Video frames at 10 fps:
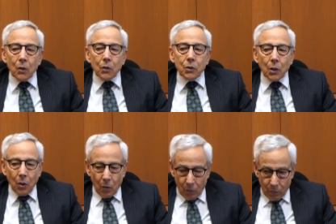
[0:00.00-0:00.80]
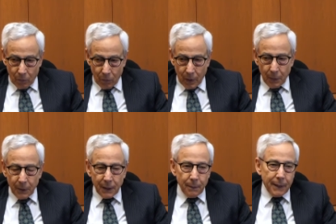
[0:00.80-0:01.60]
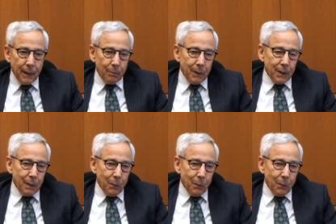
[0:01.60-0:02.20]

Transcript: So they would come down Monday